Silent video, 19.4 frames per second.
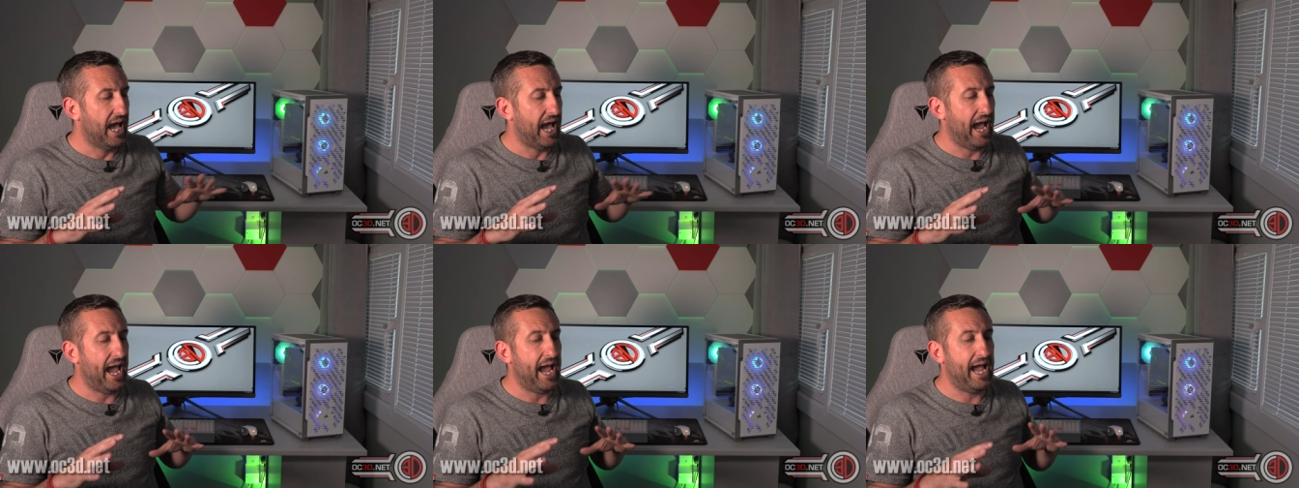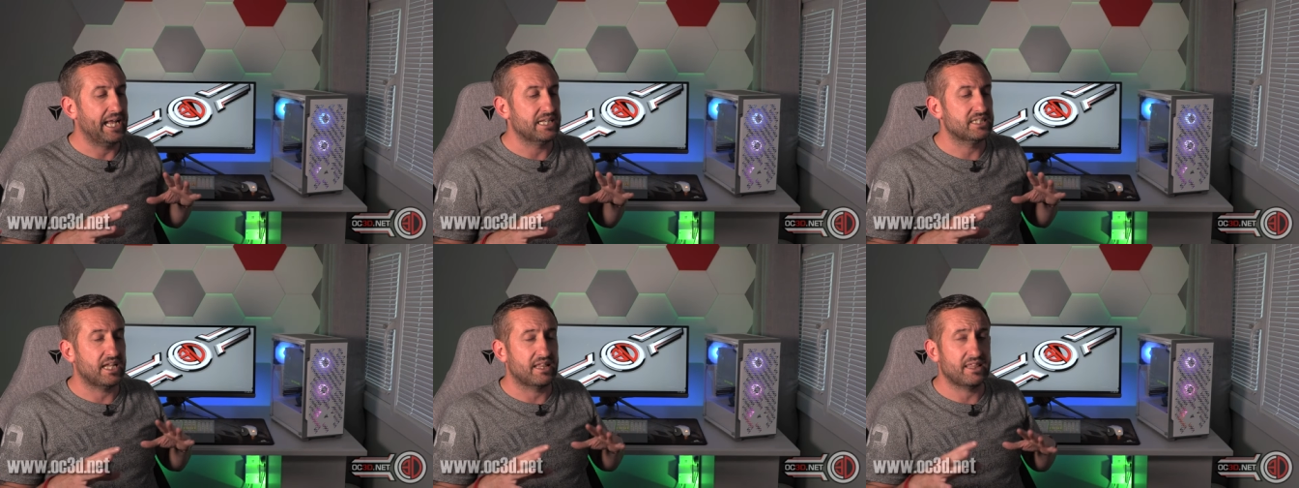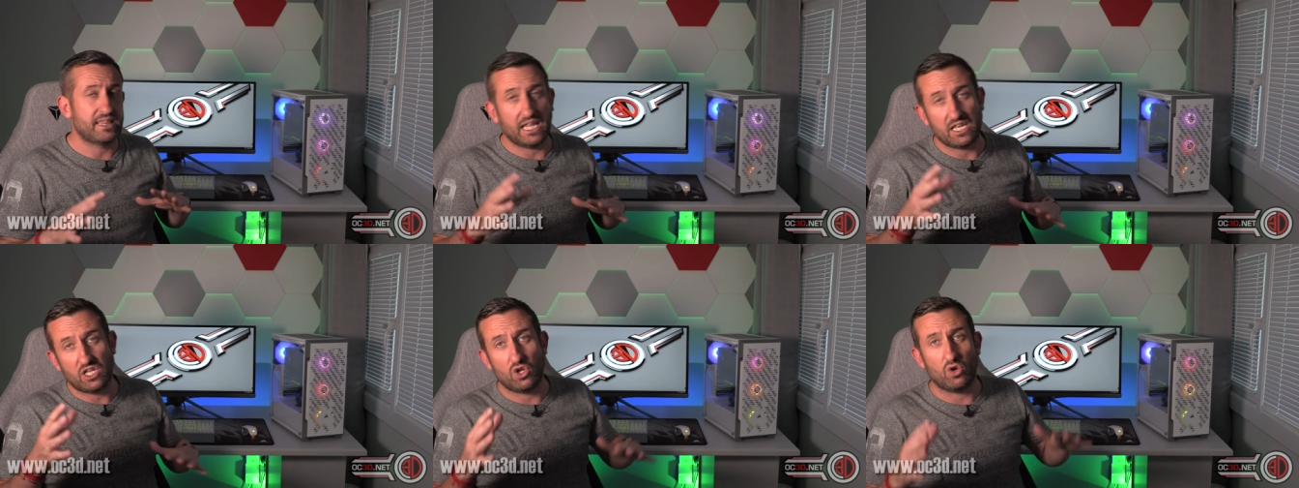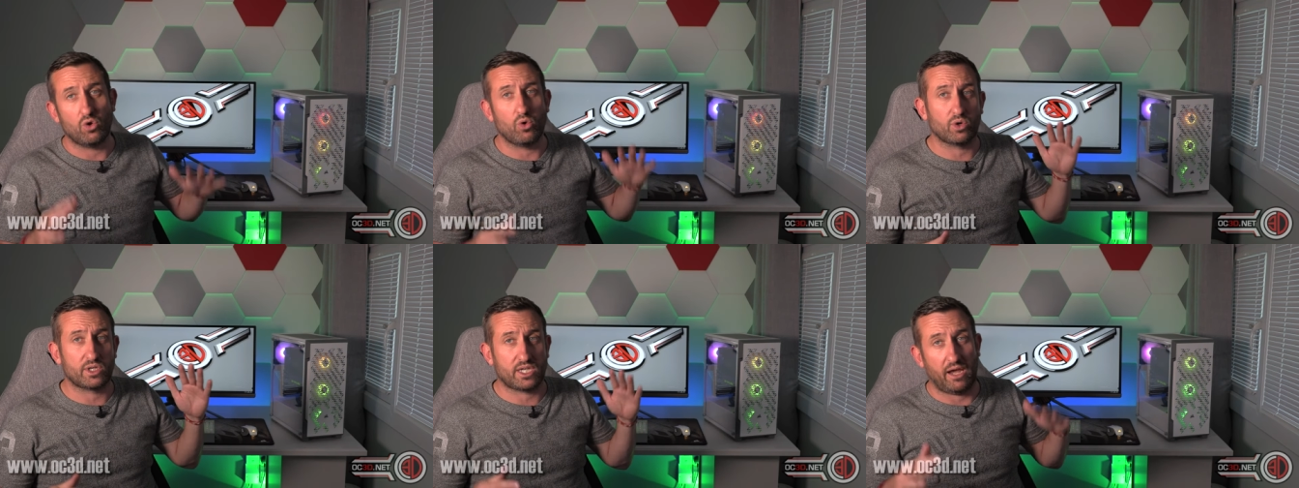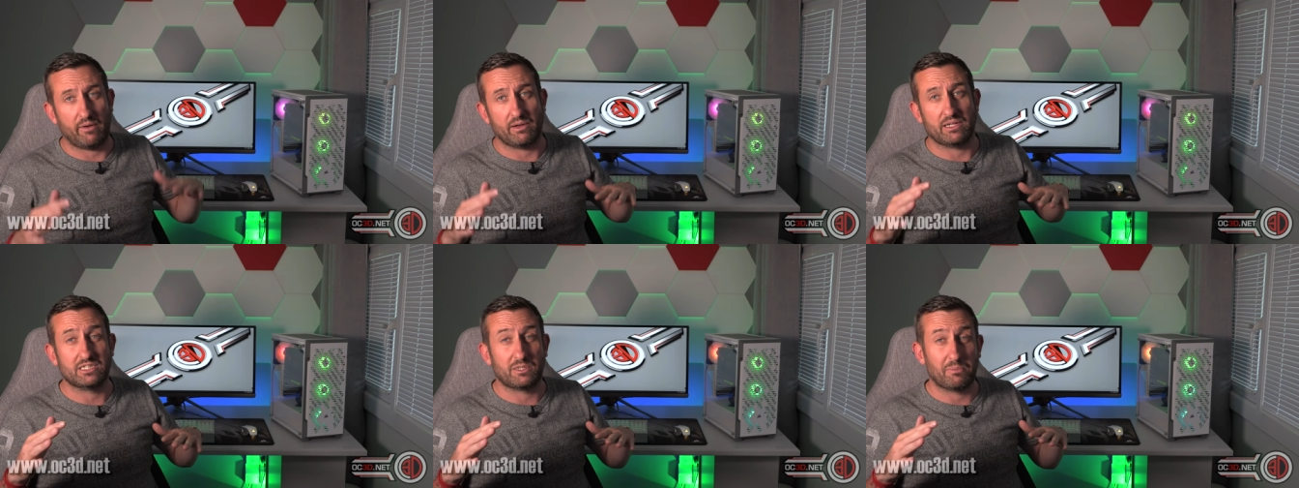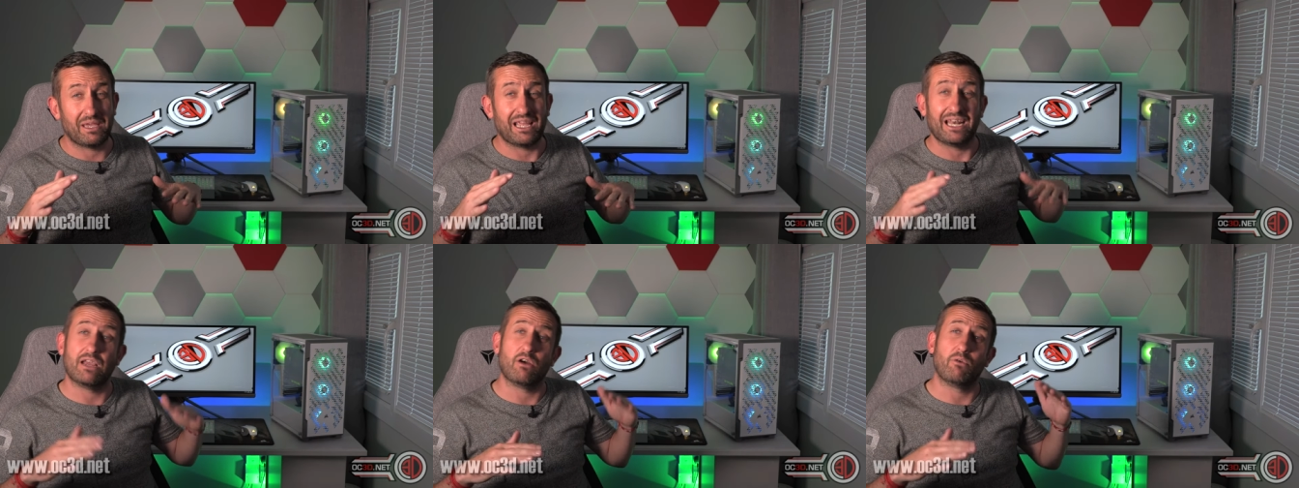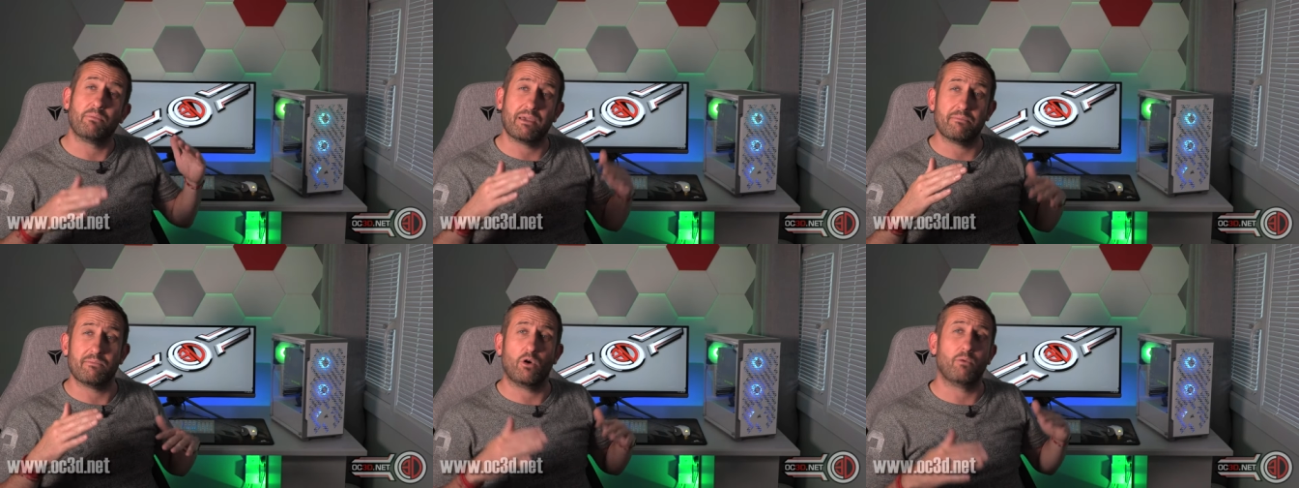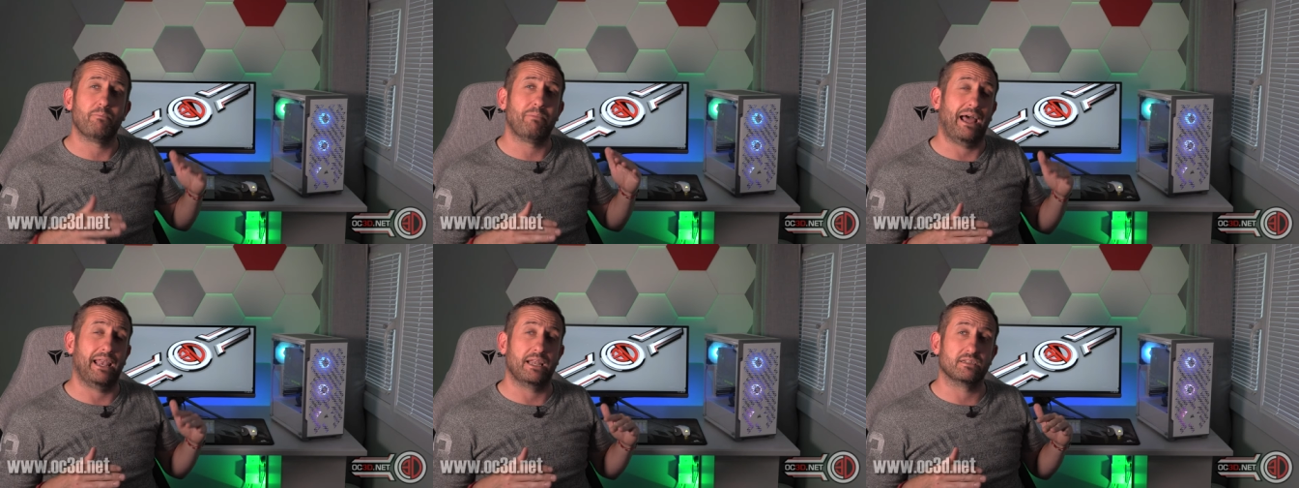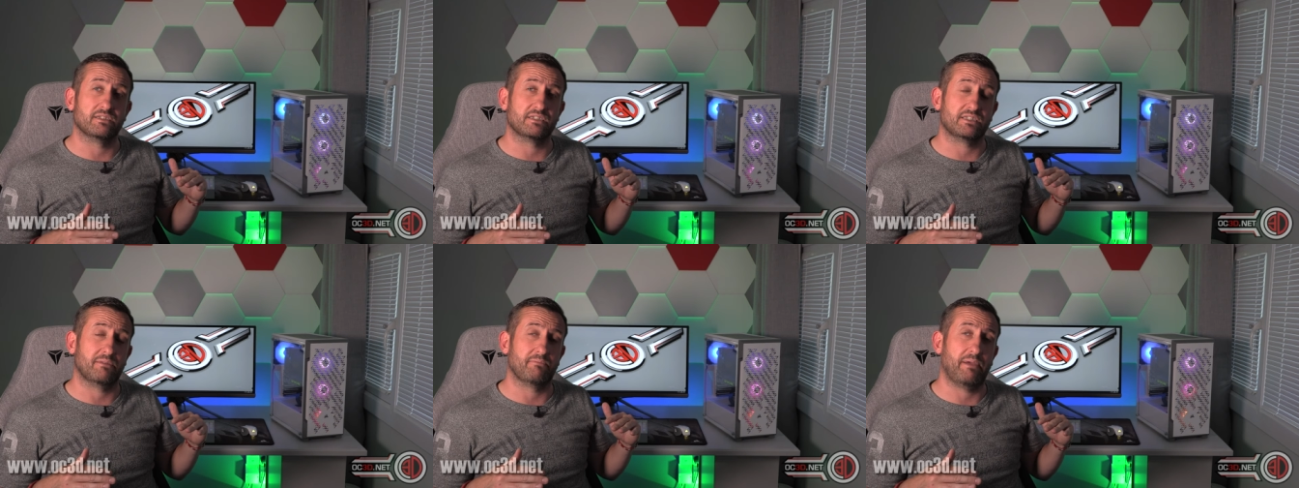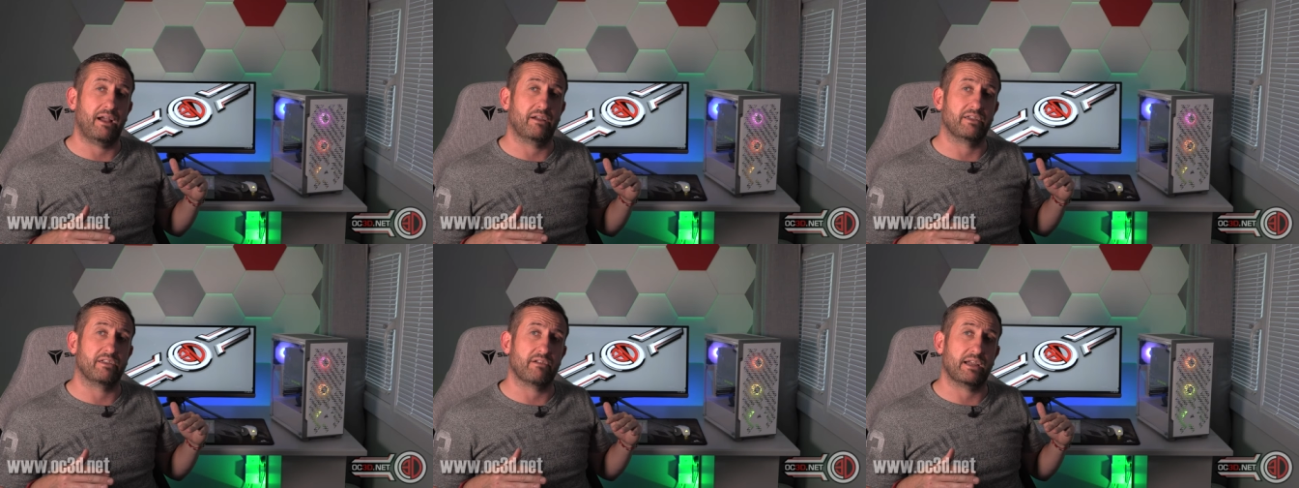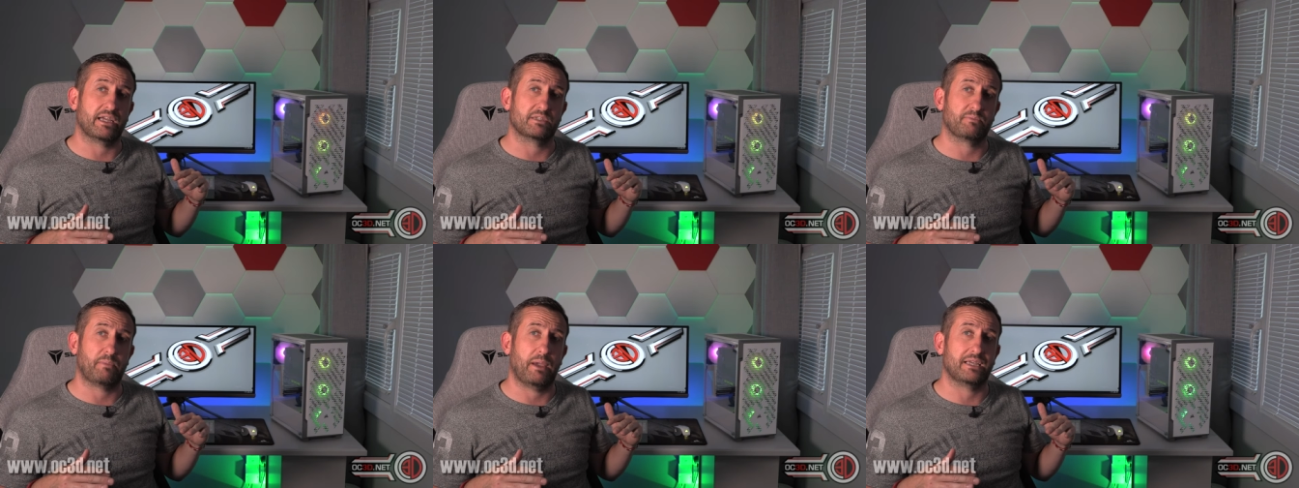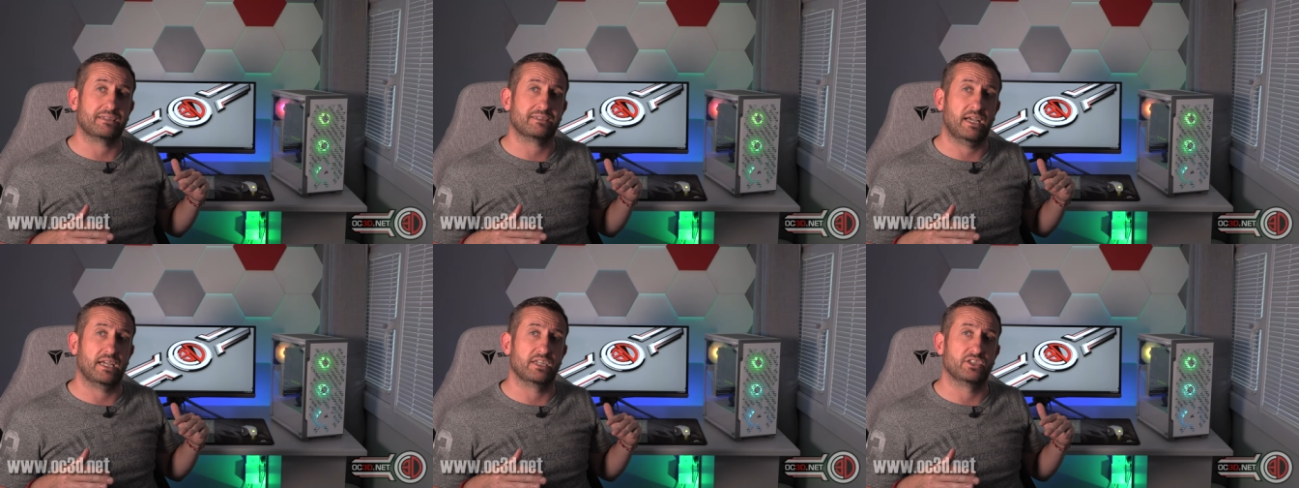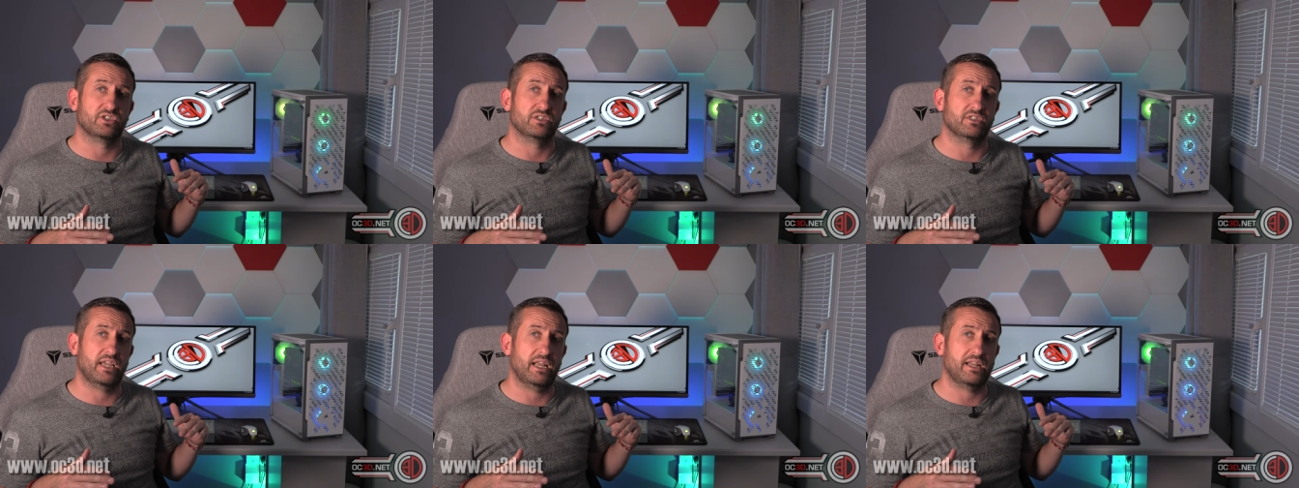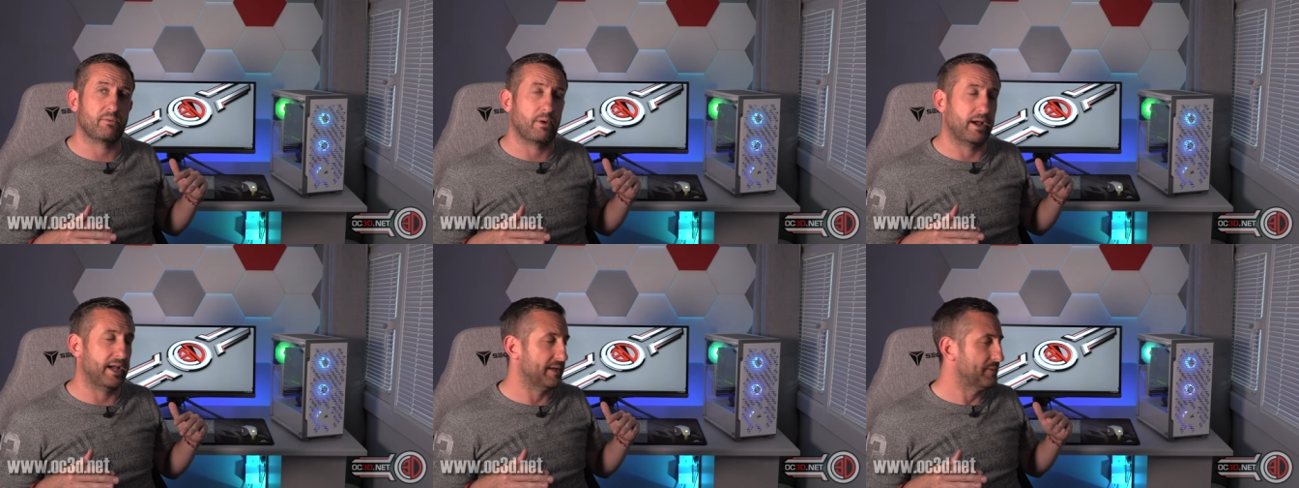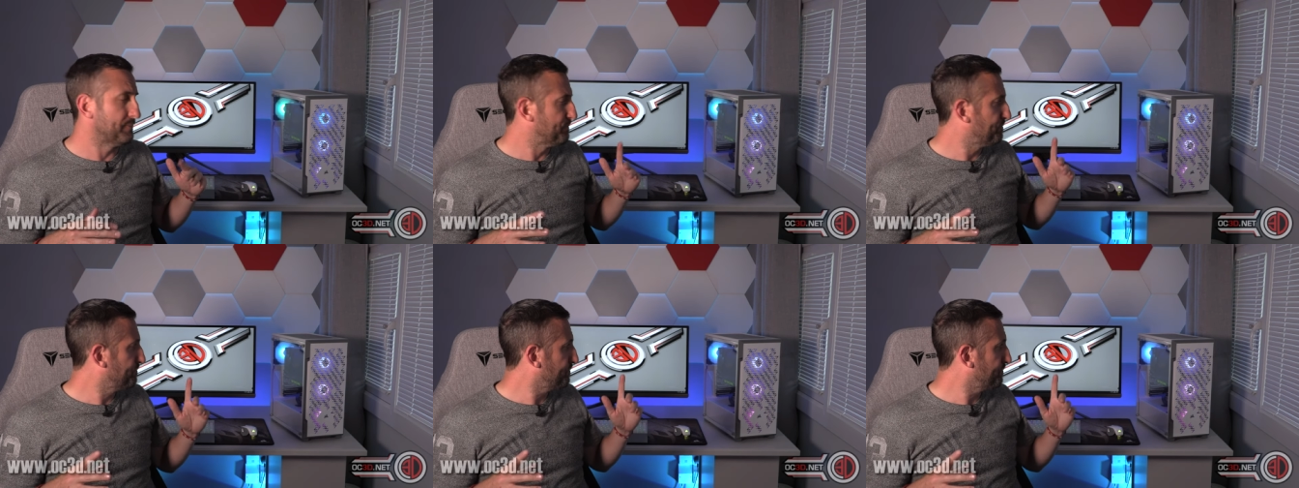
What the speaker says: and then you're going to be a little bit more balanced about your expectations anyway.